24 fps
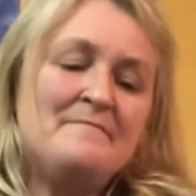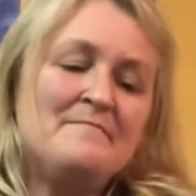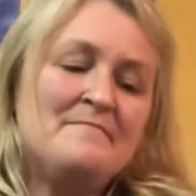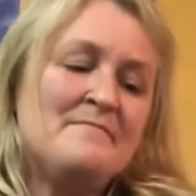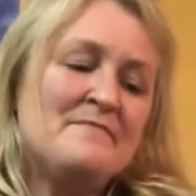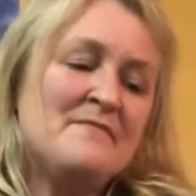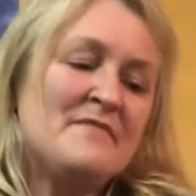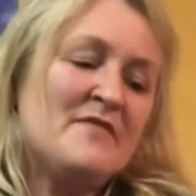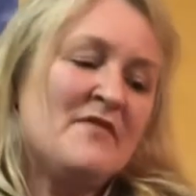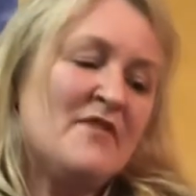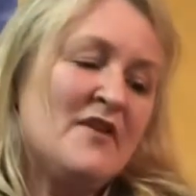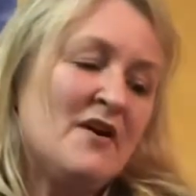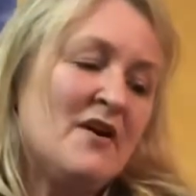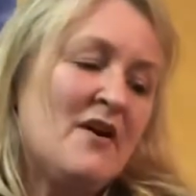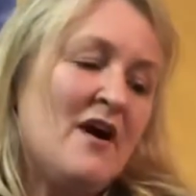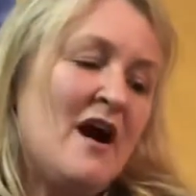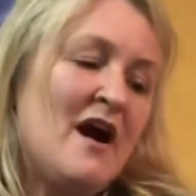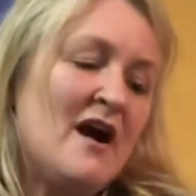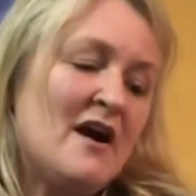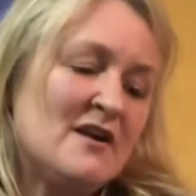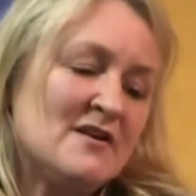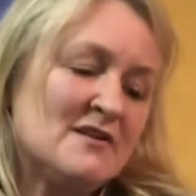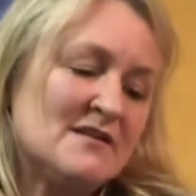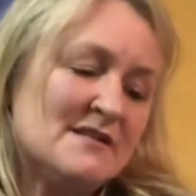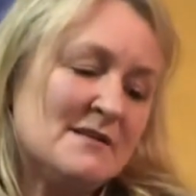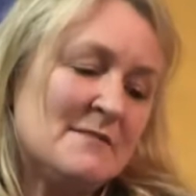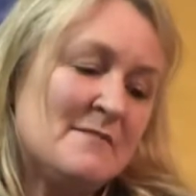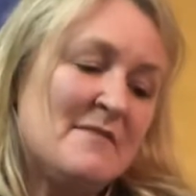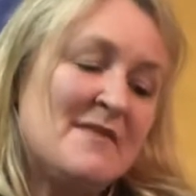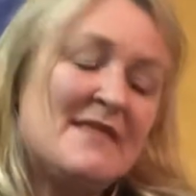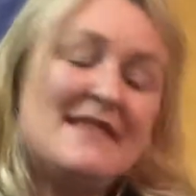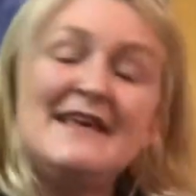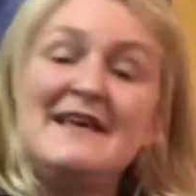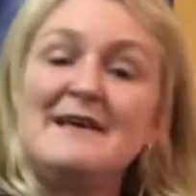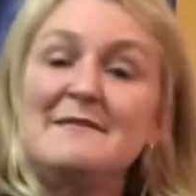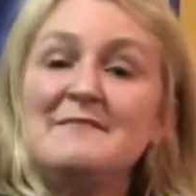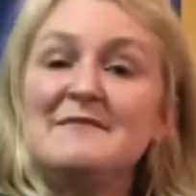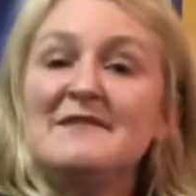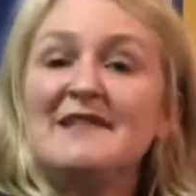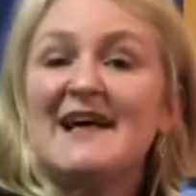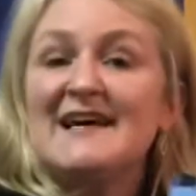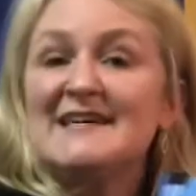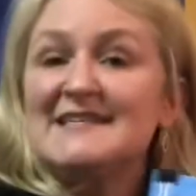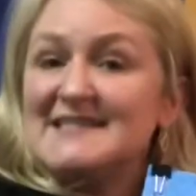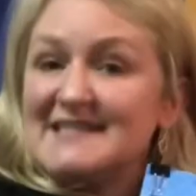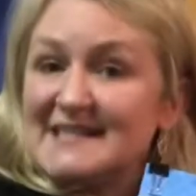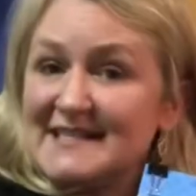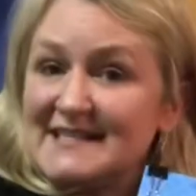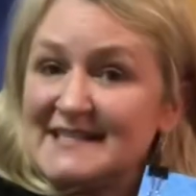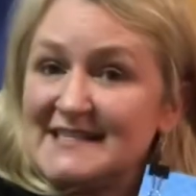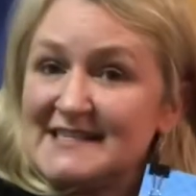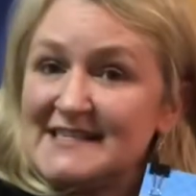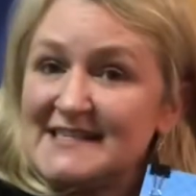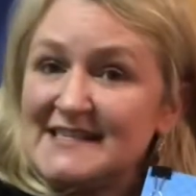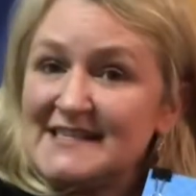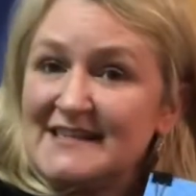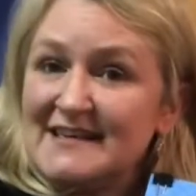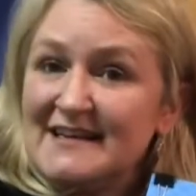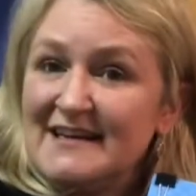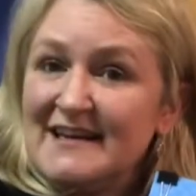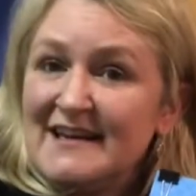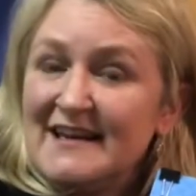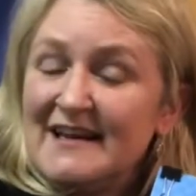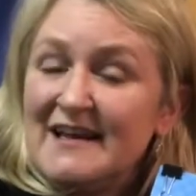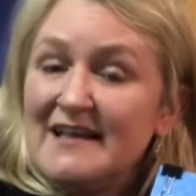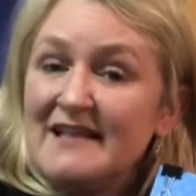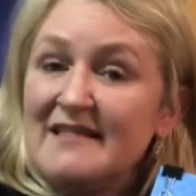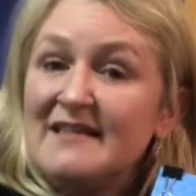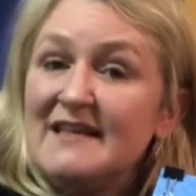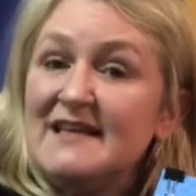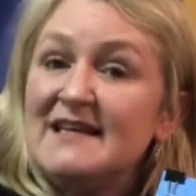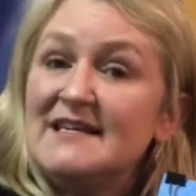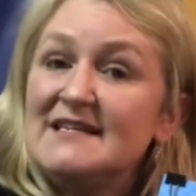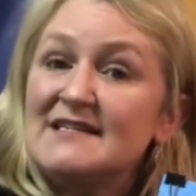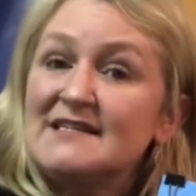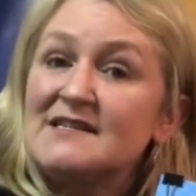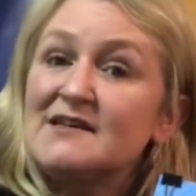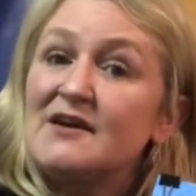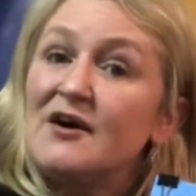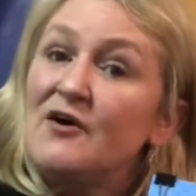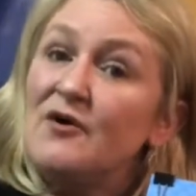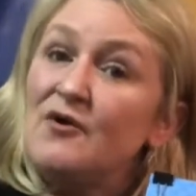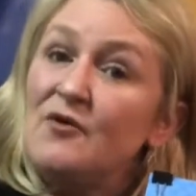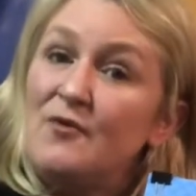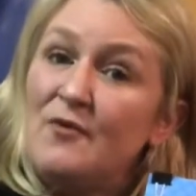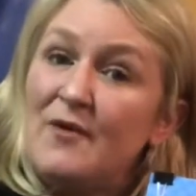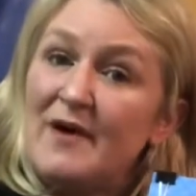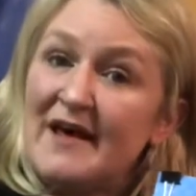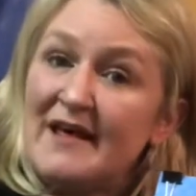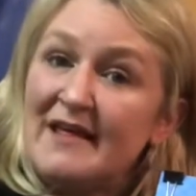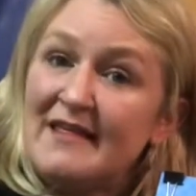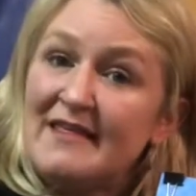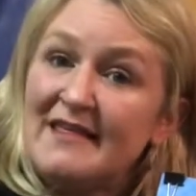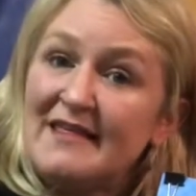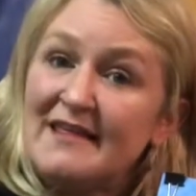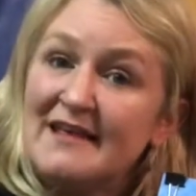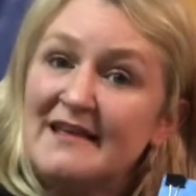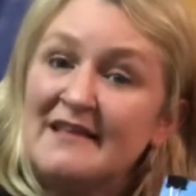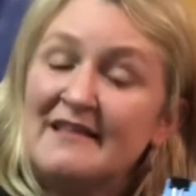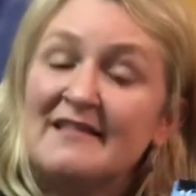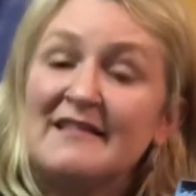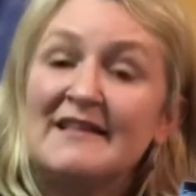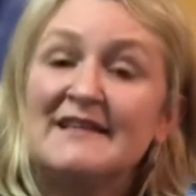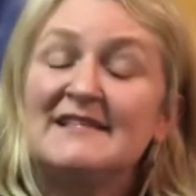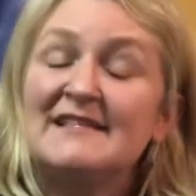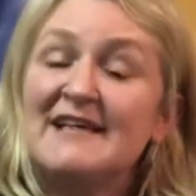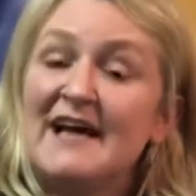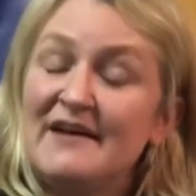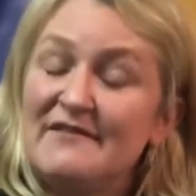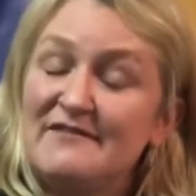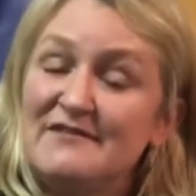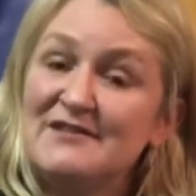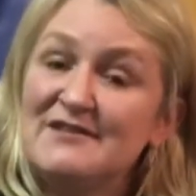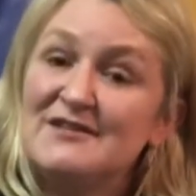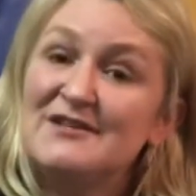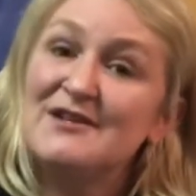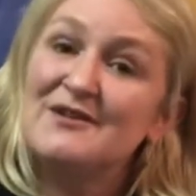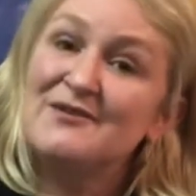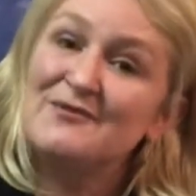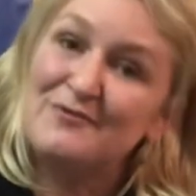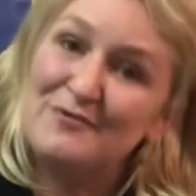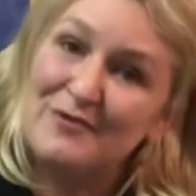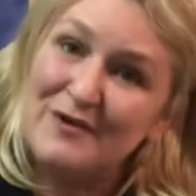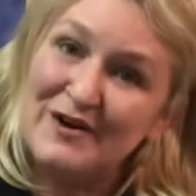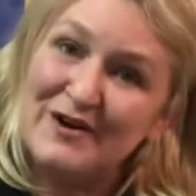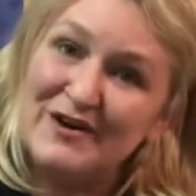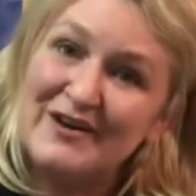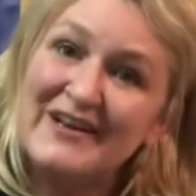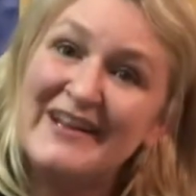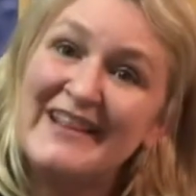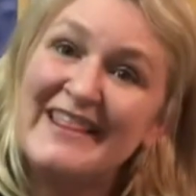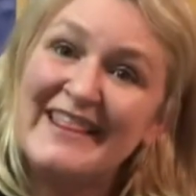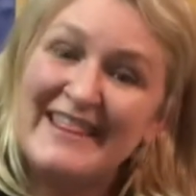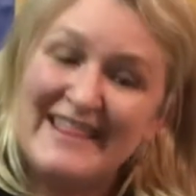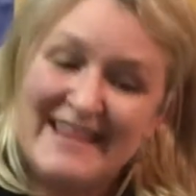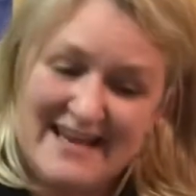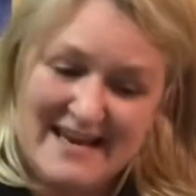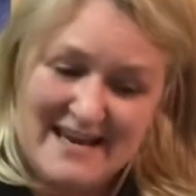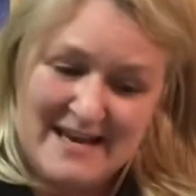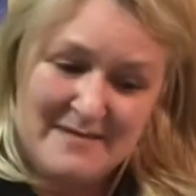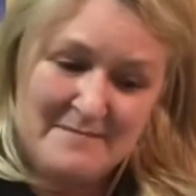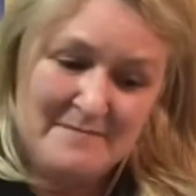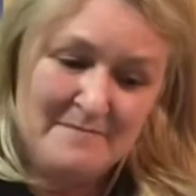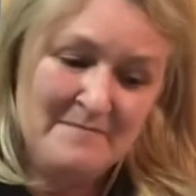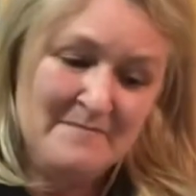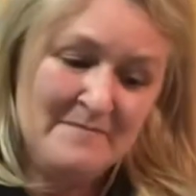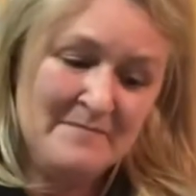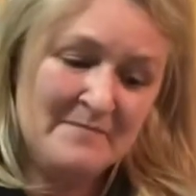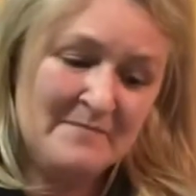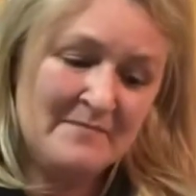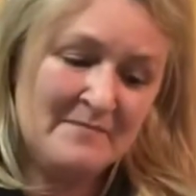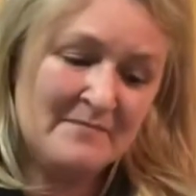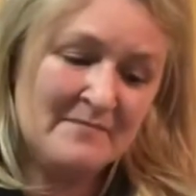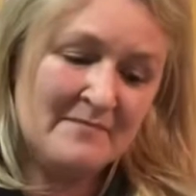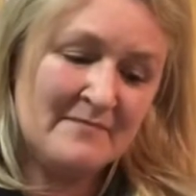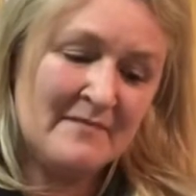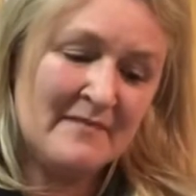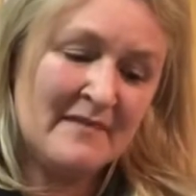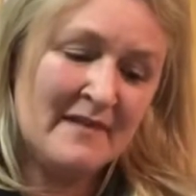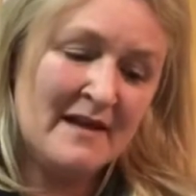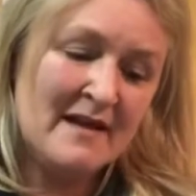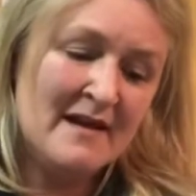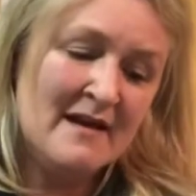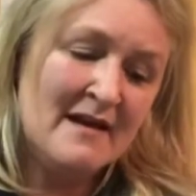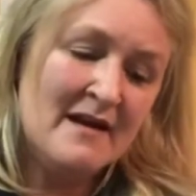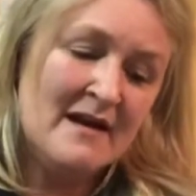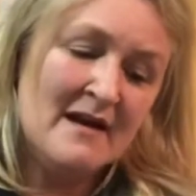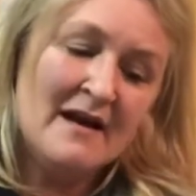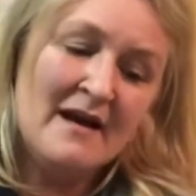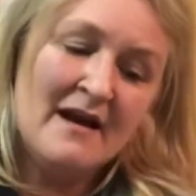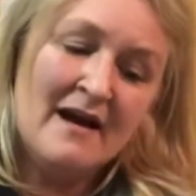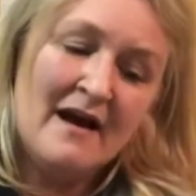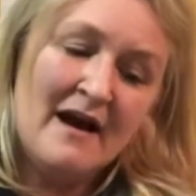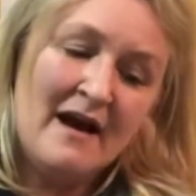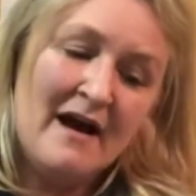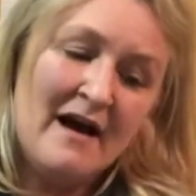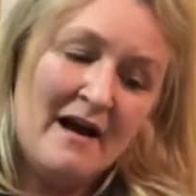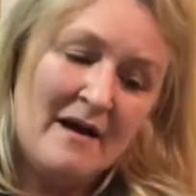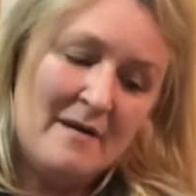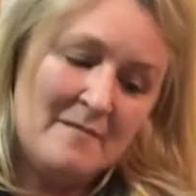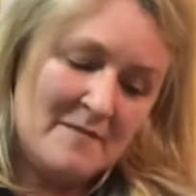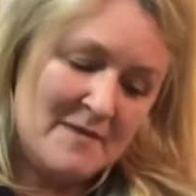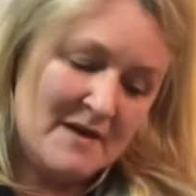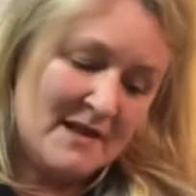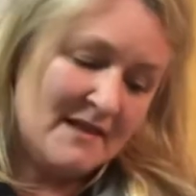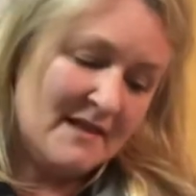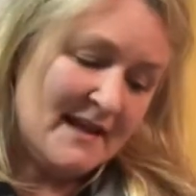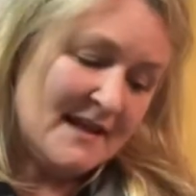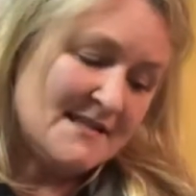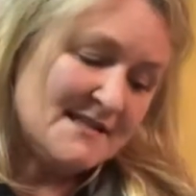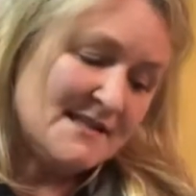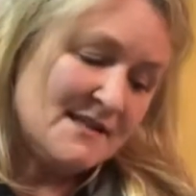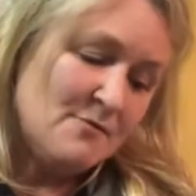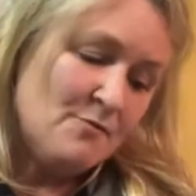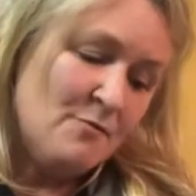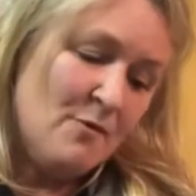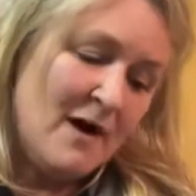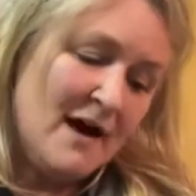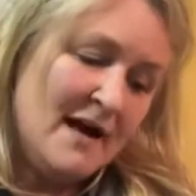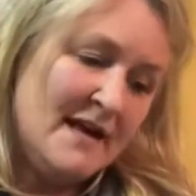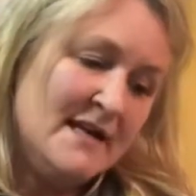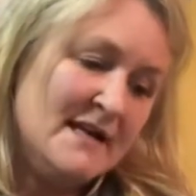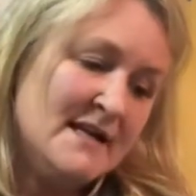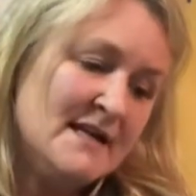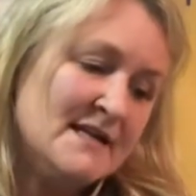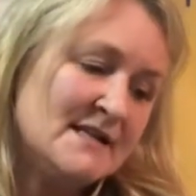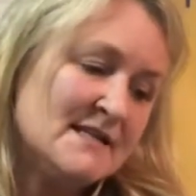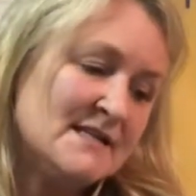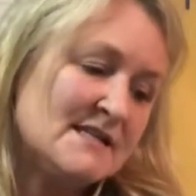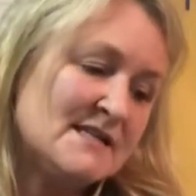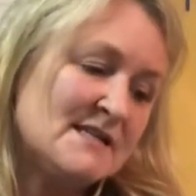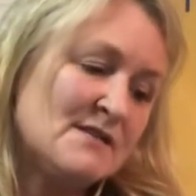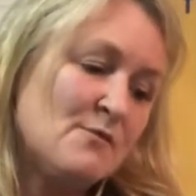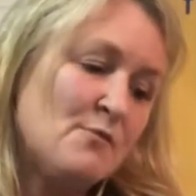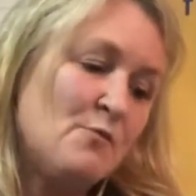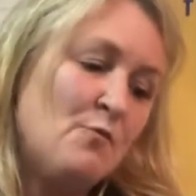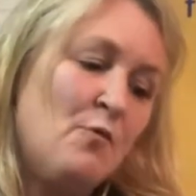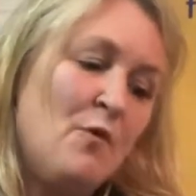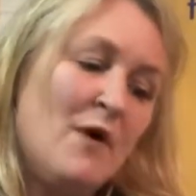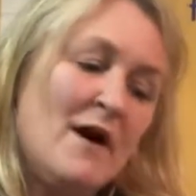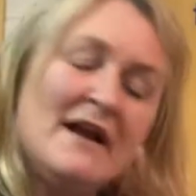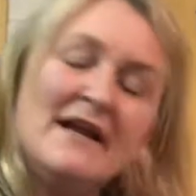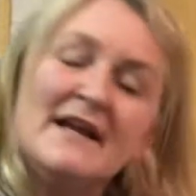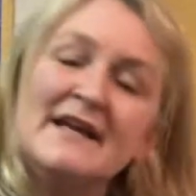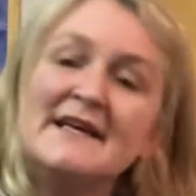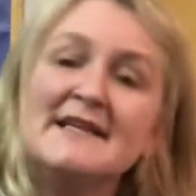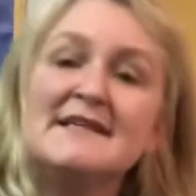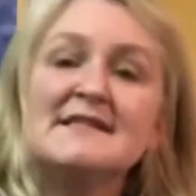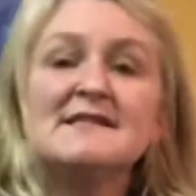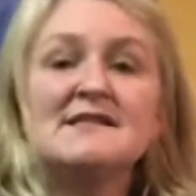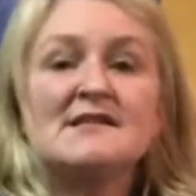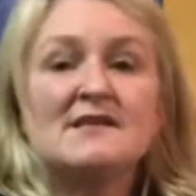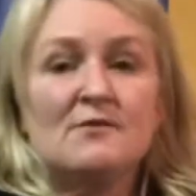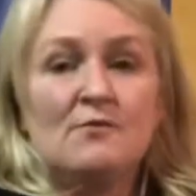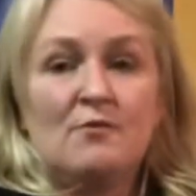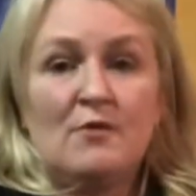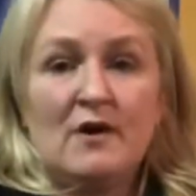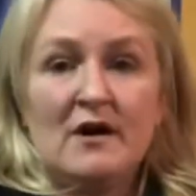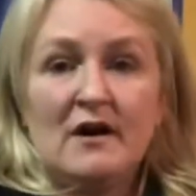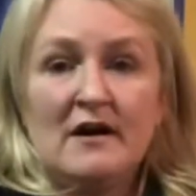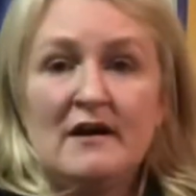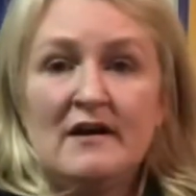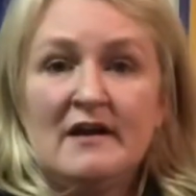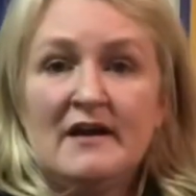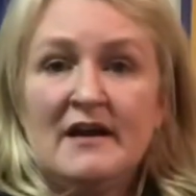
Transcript: there are some theme lessons. These go with the Dive Into the Word theme. Lesson one is, what is the word?